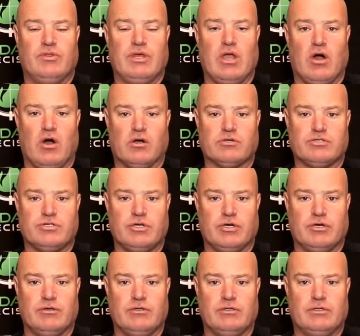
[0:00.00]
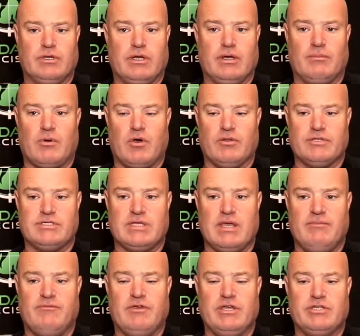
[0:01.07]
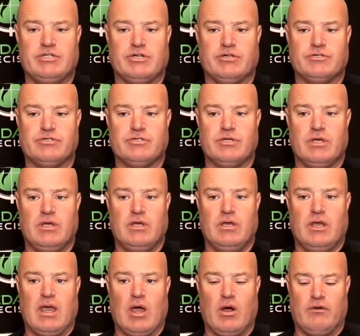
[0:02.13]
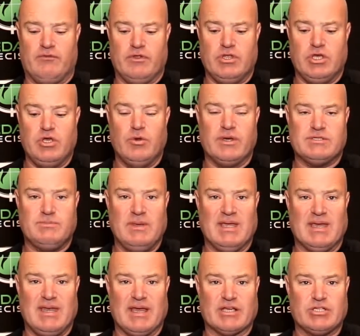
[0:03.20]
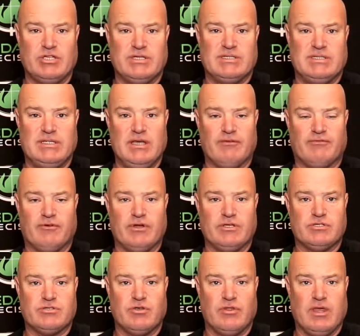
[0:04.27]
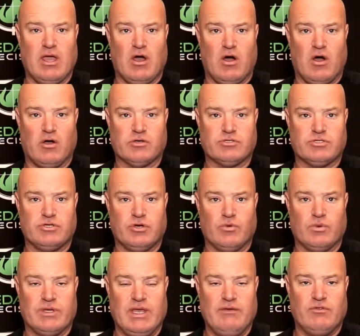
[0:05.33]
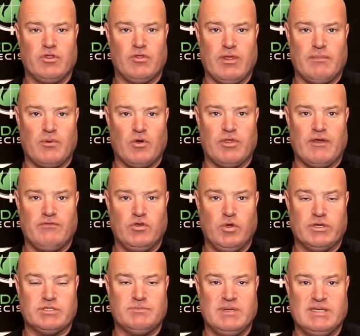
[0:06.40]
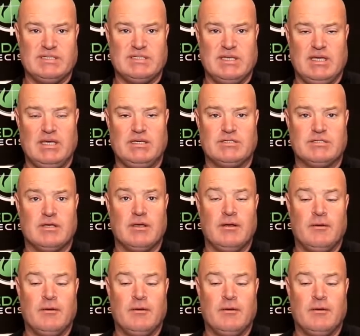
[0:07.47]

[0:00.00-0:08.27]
the Hogster, all the same features. However, the USB connection is different. So the Hogster, even though they both have USB-Cs,